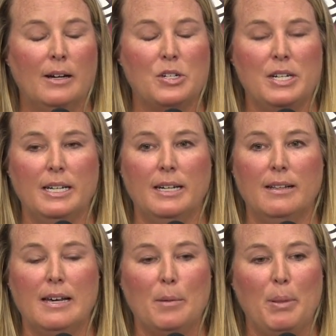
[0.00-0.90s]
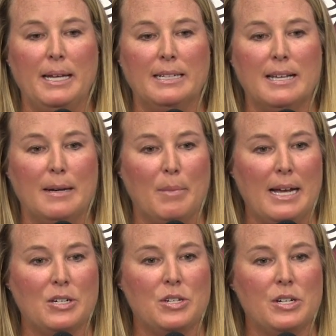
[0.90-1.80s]
She didn't get a lot of playing time
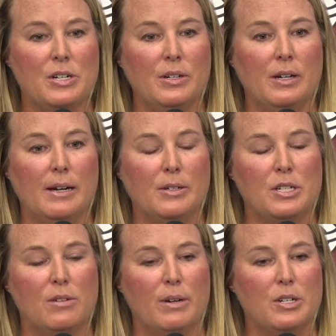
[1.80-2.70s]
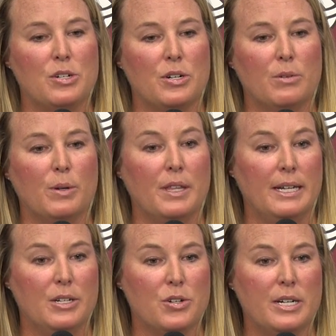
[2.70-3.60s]
last year. She redshirted with an
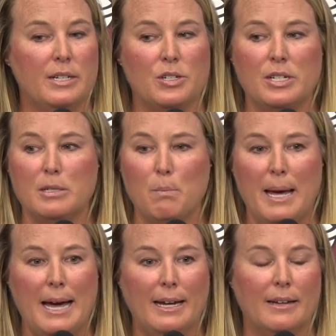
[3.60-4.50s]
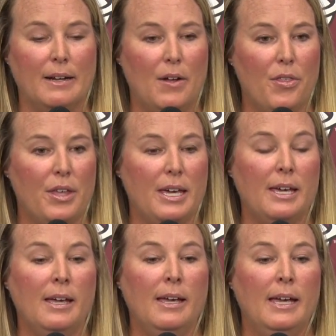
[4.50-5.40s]
injury, and she's back and
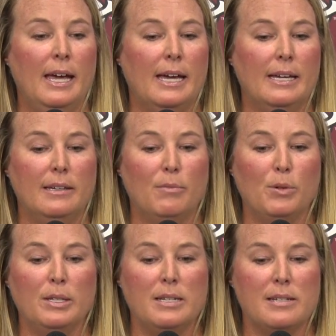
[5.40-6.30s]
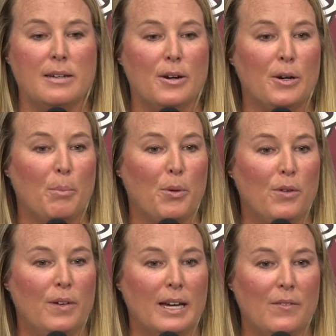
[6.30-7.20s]
healthy, and really see her
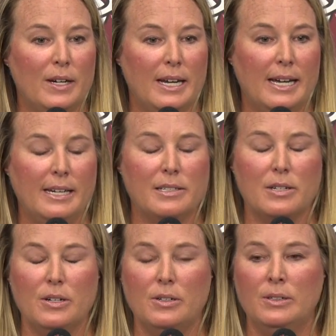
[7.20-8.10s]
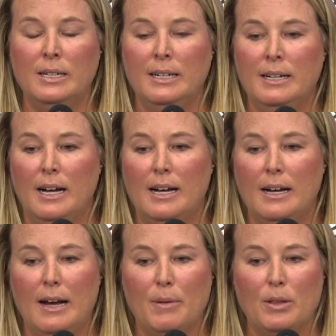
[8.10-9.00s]
improving every day. So
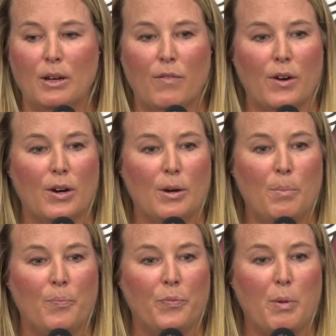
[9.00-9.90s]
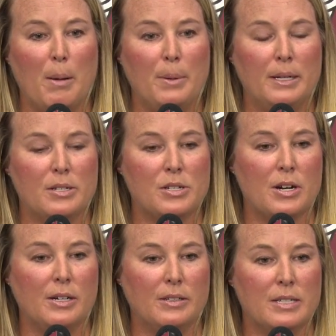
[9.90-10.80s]
I would look for her probably to
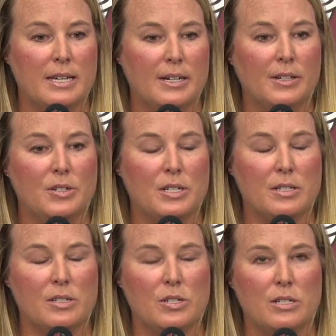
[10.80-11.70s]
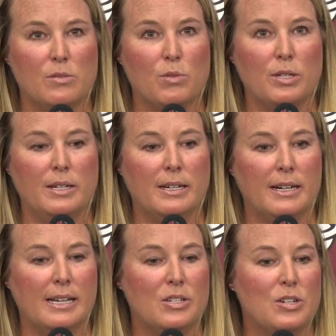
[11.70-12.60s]
start in center. She's really done a
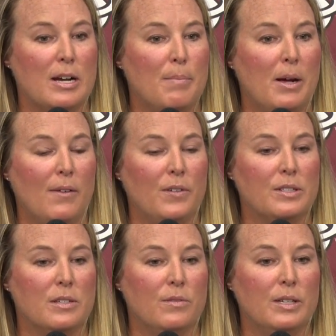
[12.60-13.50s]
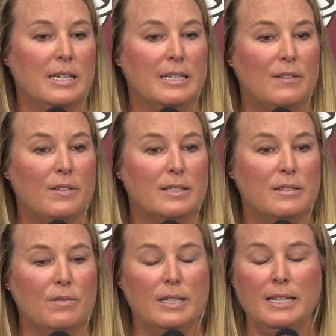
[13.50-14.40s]
nice job offensively and
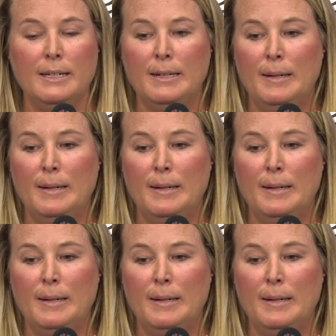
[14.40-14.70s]
defensively.